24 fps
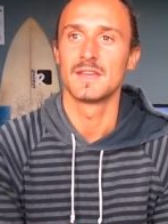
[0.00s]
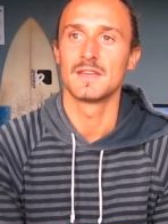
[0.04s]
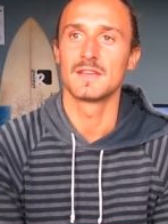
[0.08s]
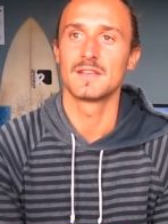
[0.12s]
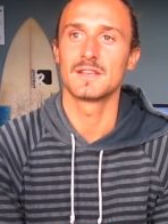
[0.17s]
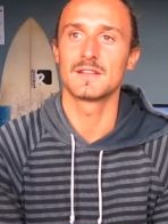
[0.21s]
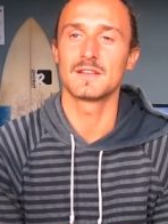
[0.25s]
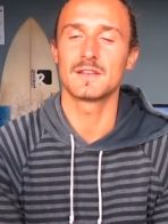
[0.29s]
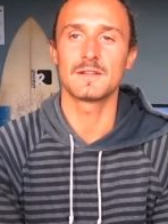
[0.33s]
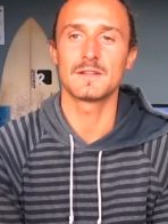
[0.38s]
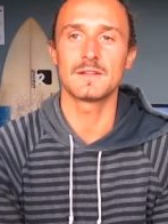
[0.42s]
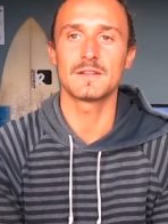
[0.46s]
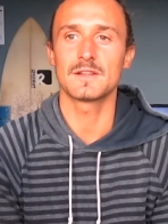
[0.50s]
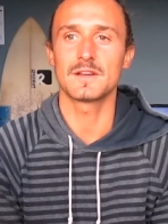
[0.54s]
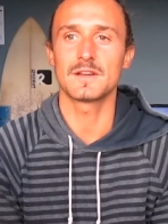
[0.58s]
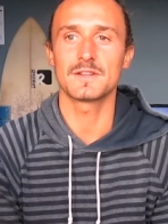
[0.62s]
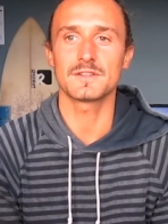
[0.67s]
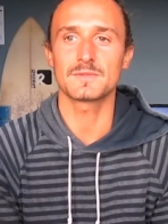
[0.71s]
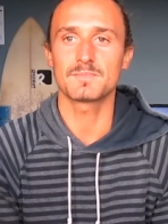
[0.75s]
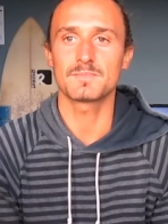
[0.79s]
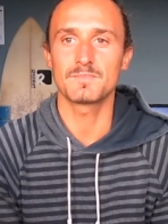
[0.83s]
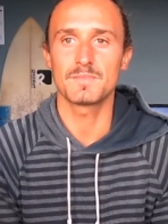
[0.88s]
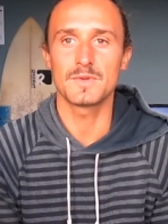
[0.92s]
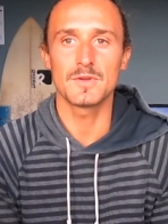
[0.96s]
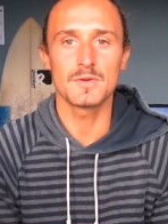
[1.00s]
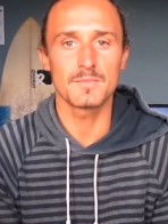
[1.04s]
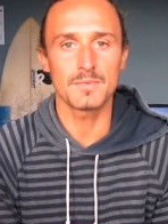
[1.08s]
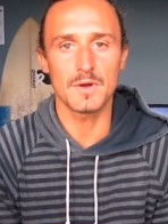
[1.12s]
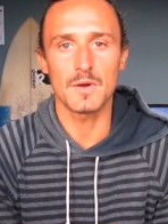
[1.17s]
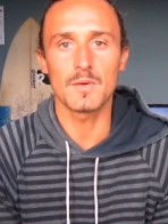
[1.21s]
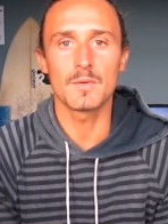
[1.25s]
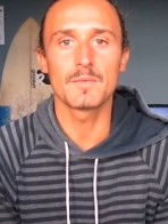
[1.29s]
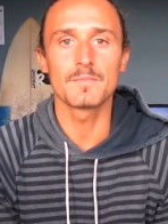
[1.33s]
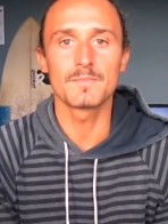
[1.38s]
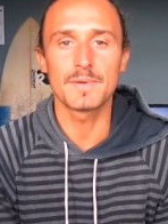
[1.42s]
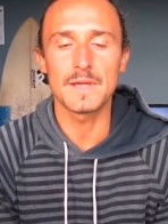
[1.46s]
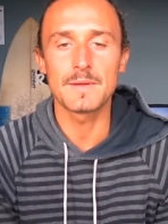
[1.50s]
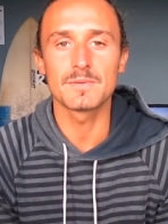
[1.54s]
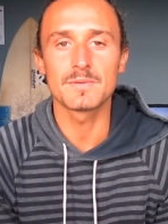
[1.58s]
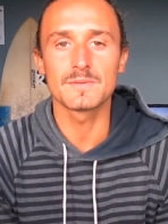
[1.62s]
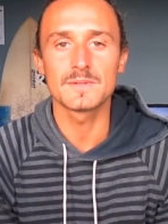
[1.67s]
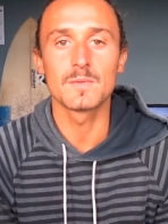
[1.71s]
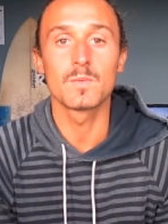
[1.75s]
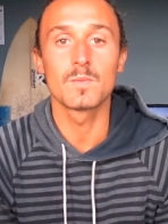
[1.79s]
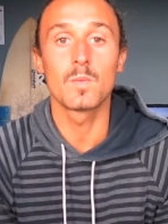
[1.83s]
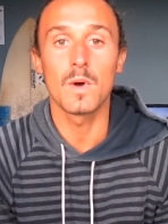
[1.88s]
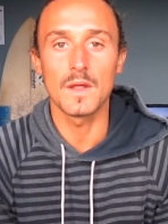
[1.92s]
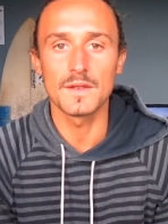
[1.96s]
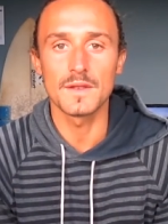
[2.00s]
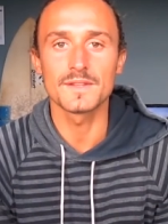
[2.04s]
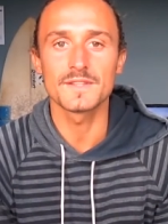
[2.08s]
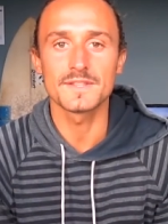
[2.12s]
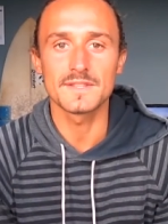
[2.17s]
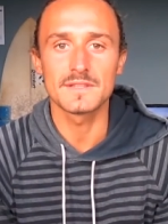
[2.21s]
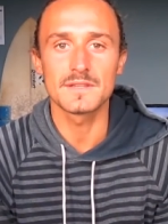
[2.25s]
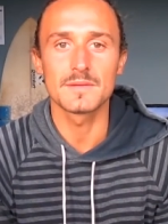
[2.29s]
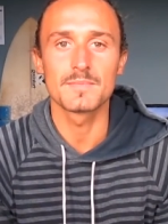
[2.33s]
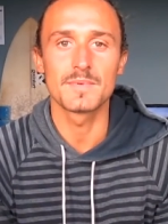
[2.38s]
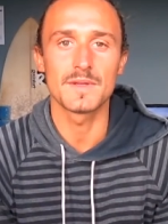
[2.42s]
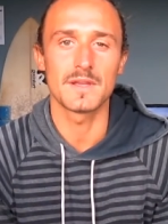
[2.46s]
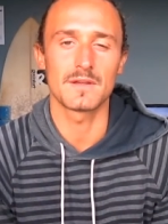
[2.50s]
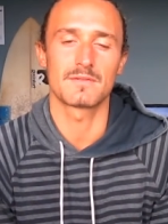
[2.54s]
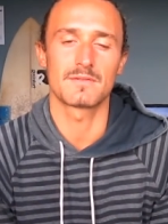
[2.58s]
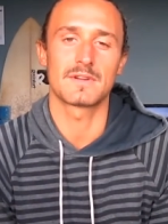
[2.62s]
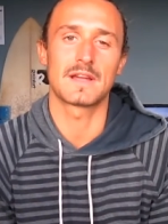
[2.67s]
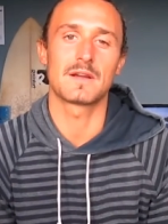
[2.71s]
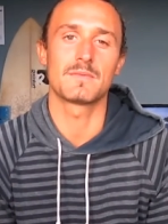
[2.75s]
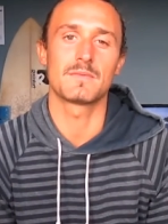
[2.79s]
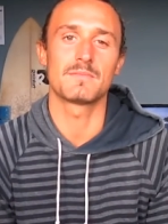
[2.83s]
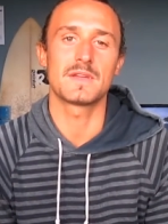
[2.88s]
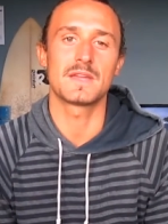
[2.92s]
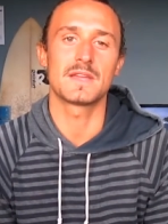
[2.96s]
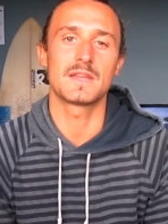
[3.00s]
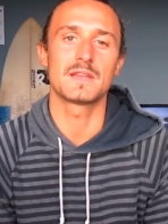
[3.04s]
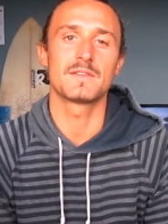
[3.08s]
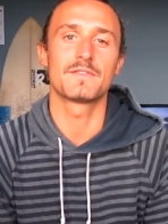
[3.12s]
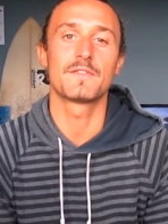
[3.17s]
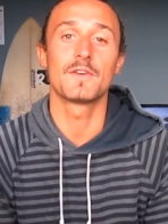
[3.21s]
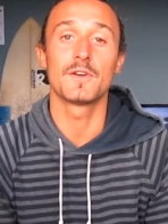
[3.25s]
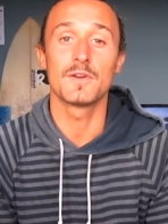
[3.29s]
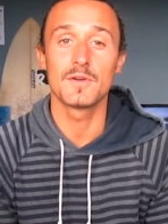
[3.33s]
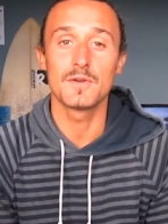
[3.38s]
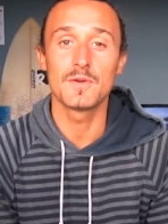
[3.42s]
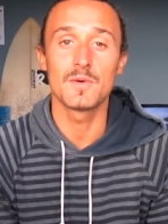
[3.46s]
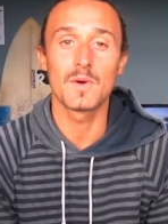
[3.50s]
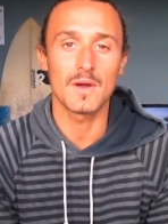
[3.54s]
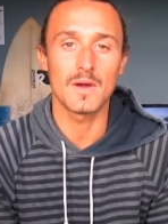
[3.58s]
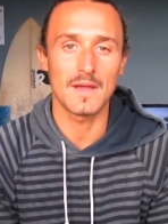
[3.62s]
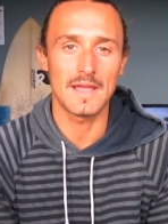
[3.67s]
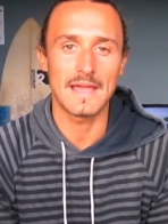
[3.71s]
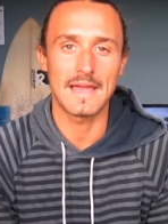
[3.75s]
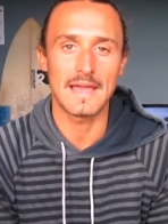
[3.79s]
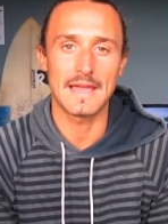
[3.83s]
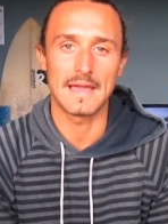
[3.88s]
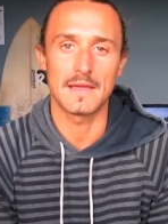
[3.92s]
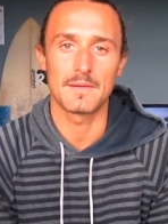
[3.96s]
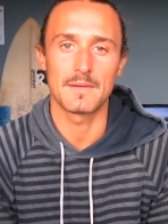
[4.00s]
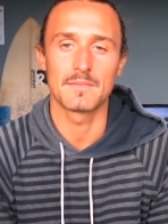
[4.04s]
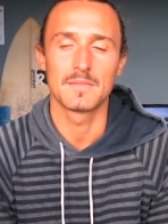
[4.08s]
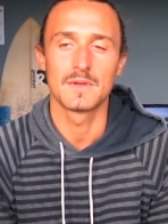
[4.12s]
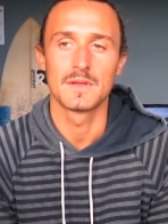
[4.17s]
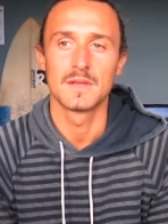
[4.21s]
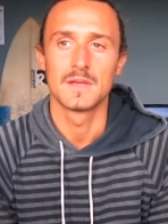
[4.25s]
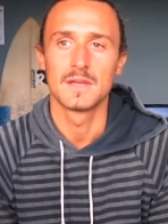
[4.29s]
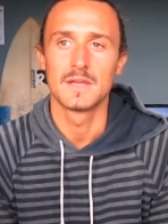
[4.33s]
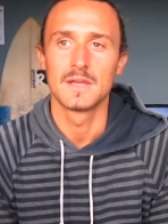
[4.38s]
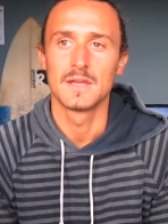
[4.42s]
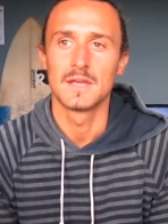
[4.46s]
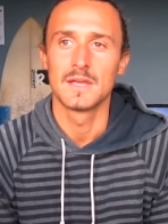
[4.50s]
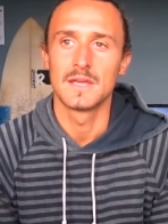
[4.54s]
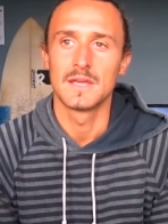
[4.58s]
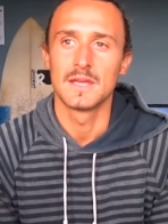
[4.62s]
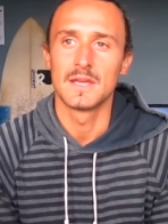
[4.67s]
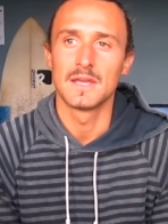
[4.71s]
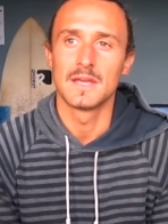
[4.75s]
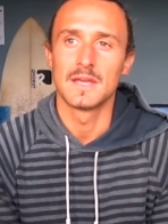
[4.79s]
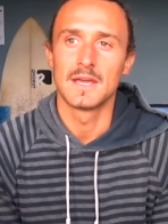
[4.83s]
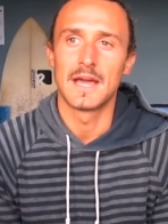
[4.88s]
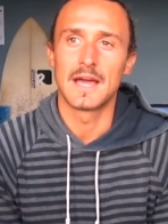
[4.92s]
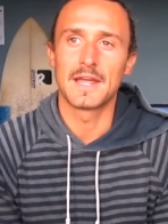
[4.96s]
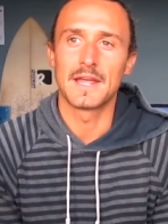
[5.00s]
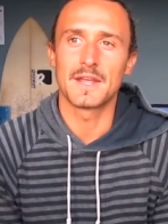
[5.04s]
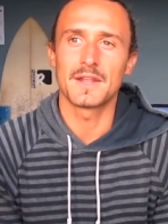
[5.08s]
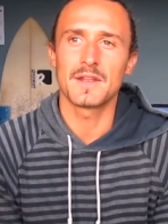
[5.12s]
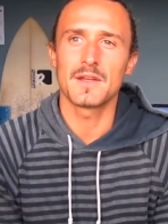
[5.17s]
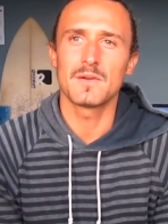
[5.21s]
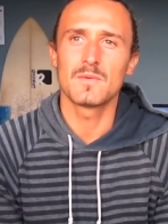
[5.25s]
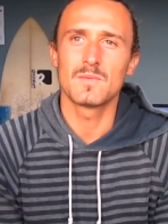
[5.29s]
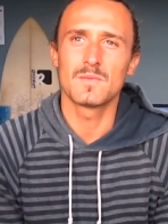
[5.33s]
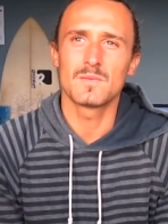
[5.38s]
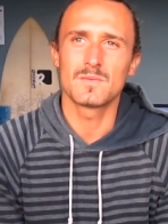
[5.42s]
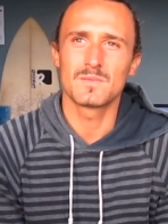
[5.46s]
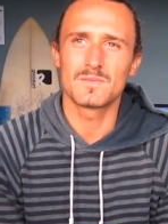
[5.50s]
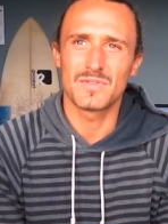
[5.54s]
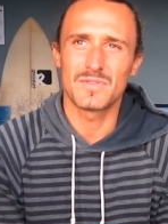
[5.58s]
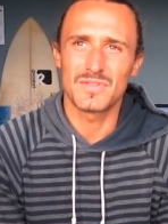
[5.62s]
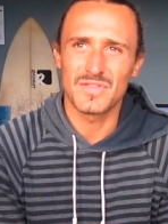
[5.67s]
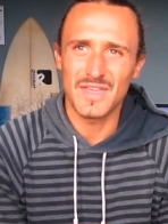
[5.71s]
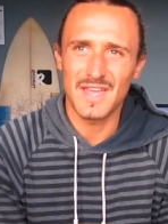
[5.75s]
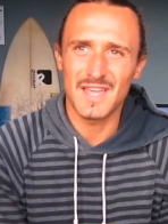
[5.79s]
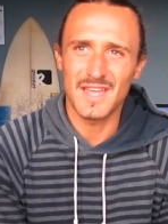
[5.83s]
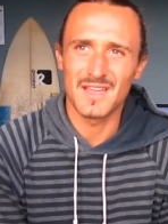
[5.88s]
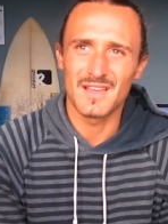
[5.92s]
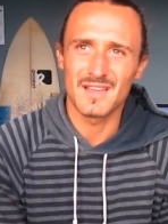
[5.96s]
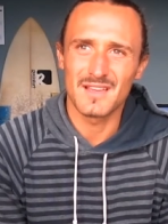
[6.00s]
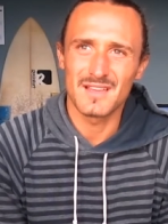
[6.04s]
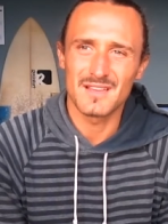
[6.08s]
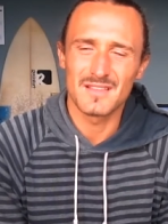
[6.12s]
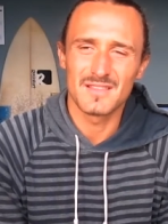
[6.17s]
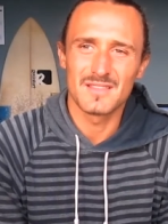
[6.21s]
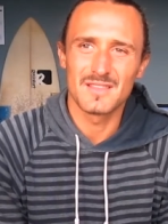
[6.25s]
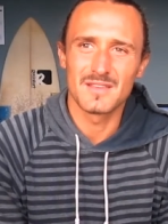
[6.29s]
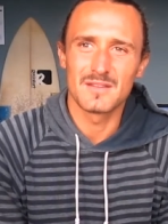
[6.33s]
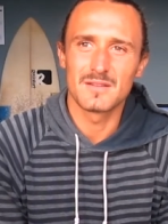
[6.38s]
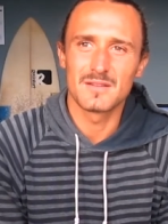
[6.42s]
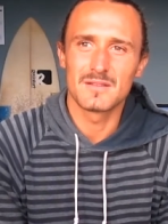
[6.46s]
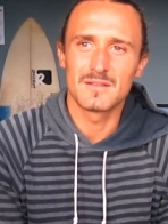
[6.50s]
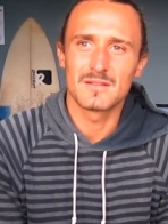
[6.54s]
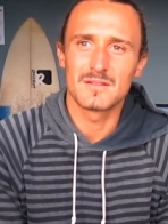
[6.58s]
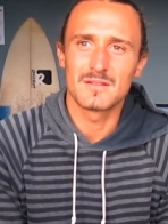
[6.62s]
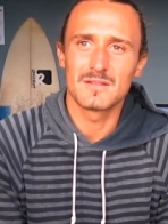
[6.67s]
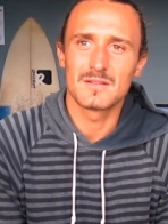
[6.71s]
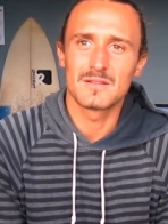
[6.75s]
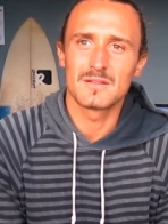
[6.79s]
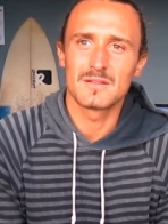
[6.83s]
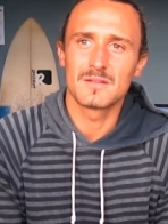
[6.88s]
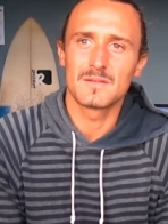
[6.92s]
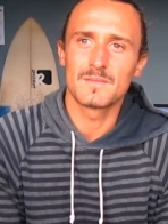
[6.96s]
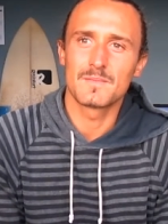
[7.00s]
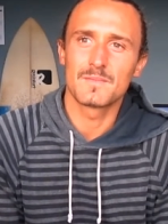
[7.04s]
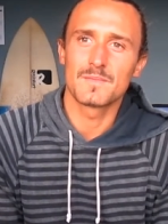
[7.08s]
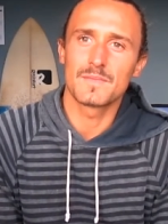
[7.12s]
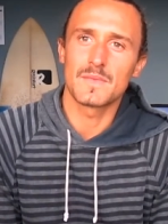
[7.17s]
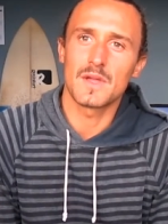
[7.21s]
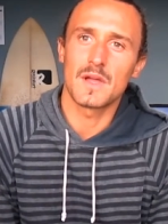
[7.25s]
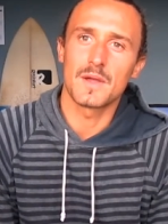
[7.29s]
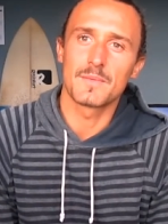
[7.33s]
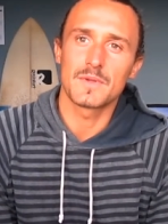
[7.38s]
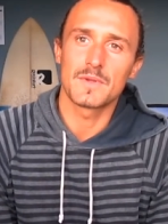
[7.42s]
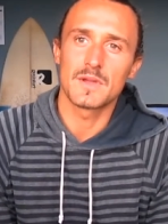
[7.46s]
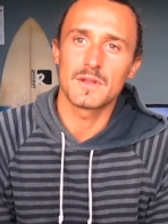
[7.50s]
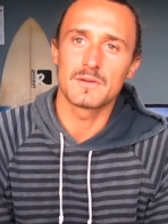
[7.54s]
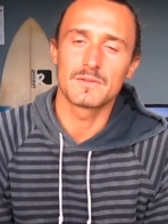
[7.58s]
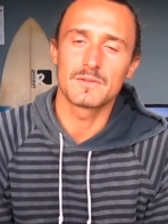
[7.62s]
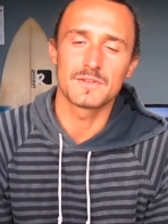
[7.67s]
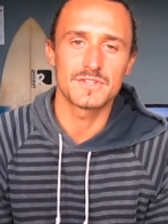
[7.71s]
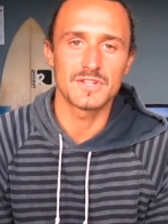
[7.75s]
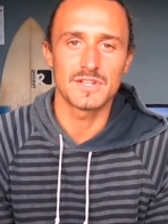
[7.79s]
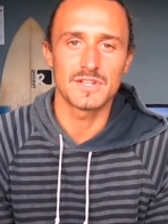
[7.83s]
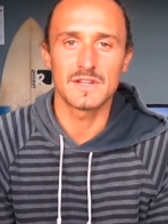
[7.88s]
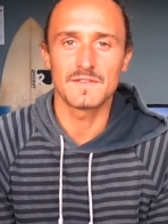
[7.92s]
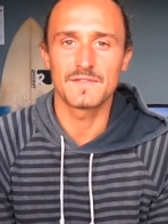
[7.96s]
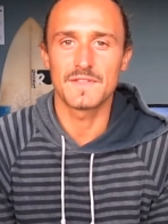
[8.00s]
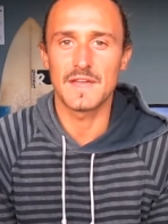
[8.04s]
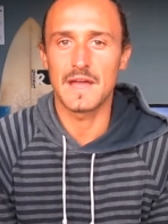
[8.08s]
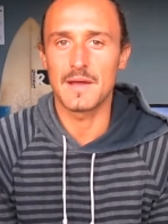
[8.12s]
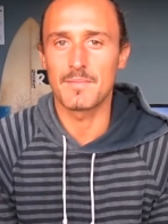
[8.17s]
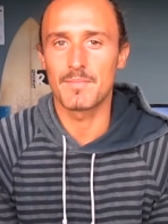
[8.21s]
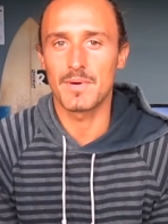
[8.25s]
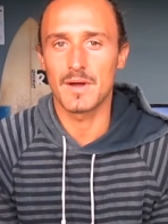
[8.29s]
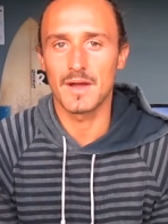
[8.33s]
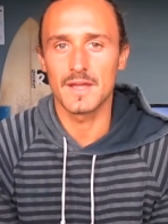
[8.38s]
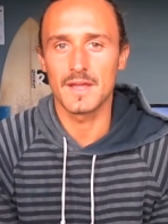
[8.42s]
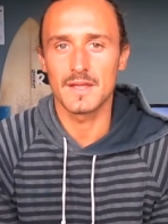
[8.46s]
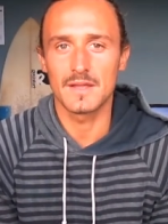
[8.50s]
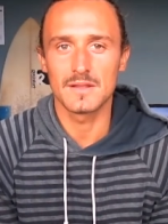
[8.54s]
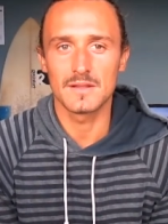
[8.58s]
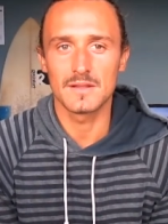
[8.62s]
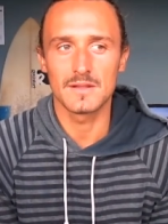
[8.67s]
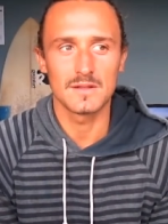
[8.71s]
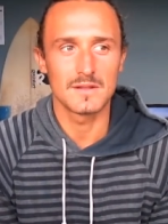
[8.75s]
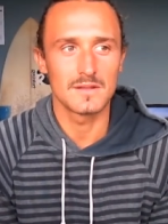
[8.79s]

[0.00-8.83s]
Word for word: you know, just I want people to want to be around me for who I am, and I don't think that I'm going to achieve that by